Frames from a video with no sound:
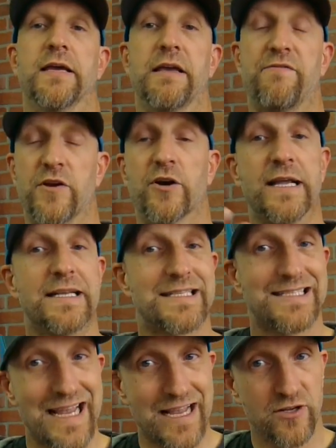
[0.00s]
if you're in
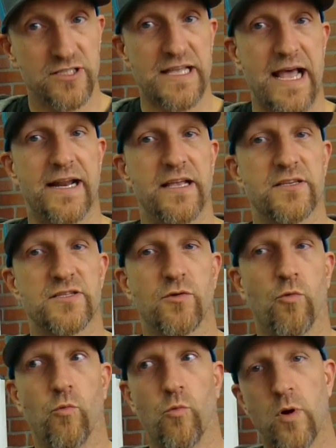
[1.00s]
sales, that
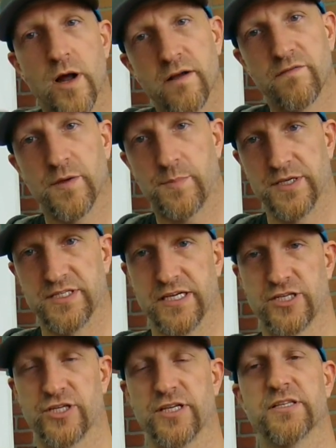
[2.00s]
is one of the
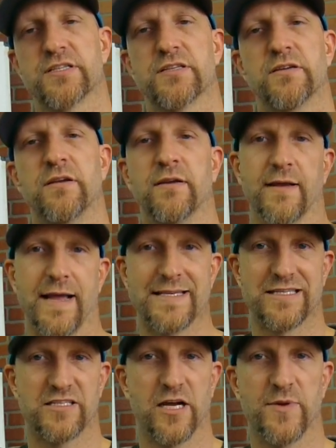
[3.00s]
positions
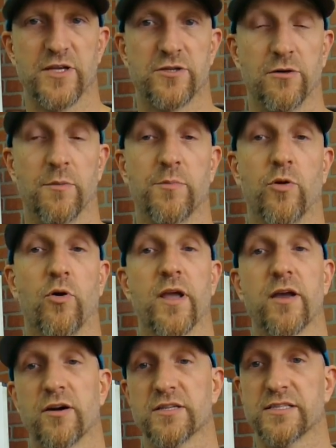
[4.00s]
as a W-2
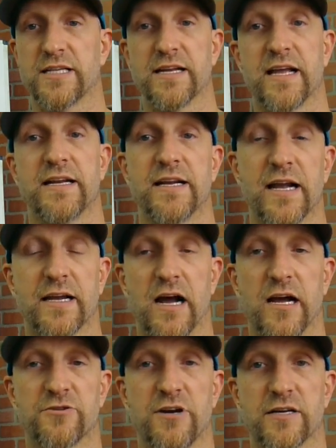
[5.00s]
employee or as a 1099
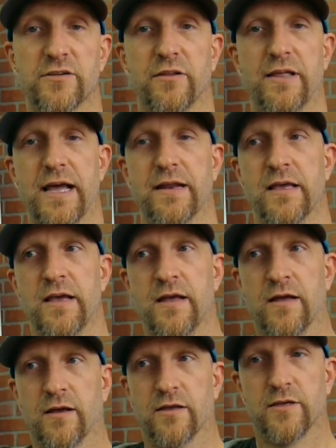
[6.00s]
contractor that
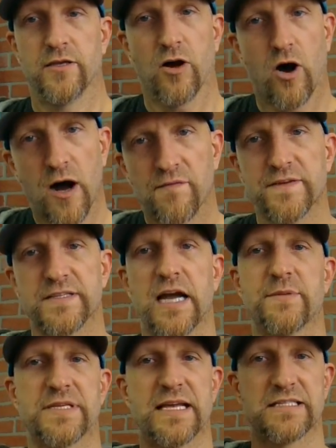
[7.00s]

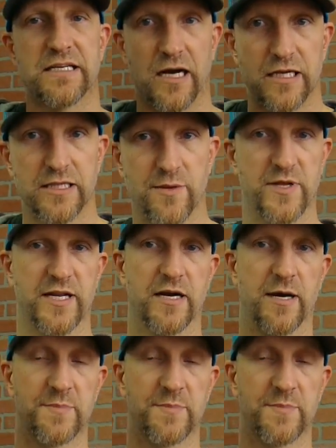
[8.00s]
oftentimes has an unlimited